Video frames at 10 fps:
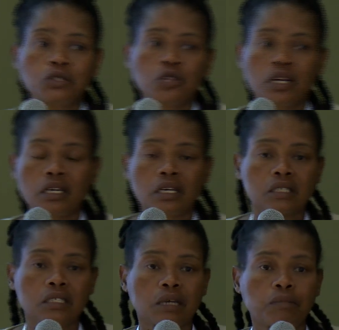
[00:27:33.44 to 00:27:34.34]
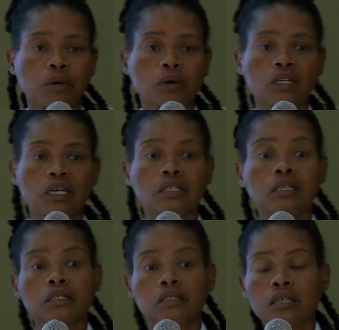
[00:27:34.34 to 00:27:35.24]
training and support,
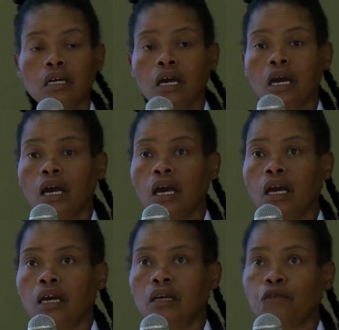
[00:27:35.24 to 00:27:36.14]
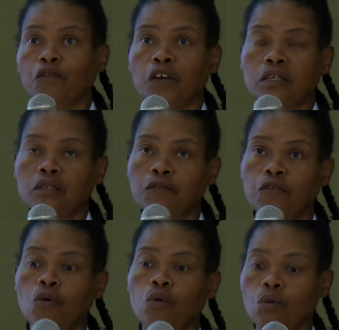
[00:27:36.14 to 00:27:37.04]
and in fact,
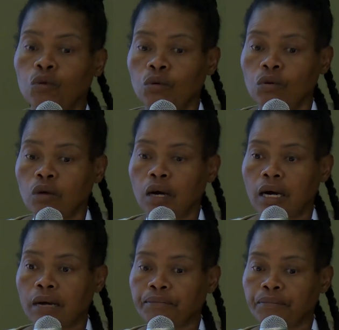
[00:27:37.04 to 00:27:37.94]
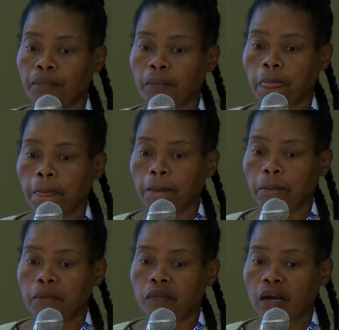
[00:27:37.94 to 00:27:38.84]
for
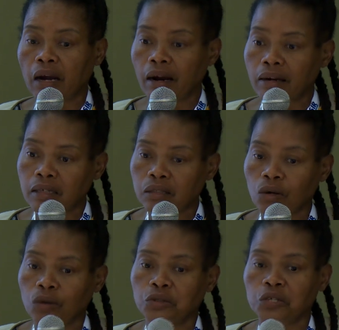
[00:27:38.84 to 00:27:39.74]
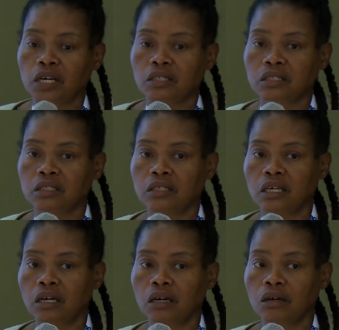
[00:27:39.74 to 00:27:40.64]
the current contract,
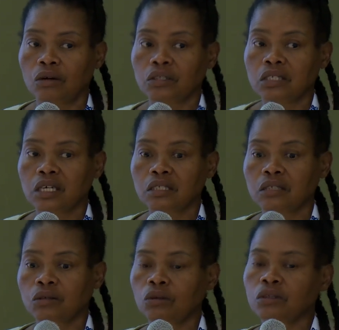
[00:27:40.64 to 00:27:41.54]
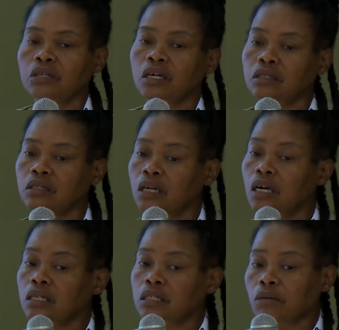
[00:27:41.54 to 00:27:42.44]
construction contract,
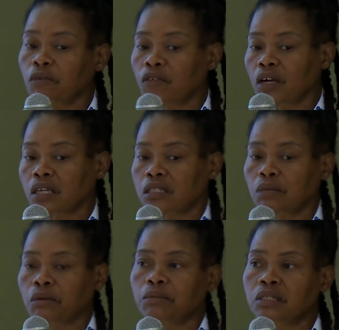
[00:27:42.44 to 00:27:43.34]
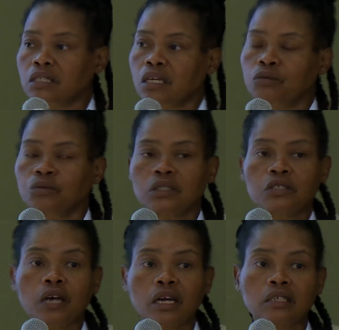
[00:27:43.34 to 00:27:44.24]
some of the SMMEs that we
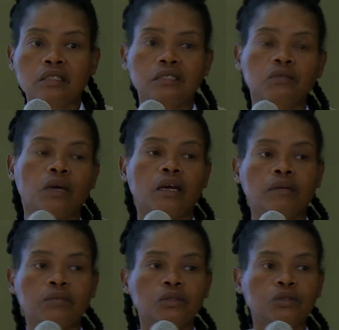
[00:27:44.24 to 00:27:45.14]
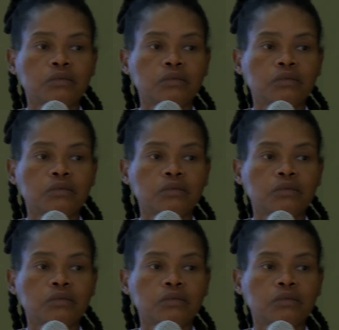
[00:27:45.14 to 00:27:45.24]
trained were able to be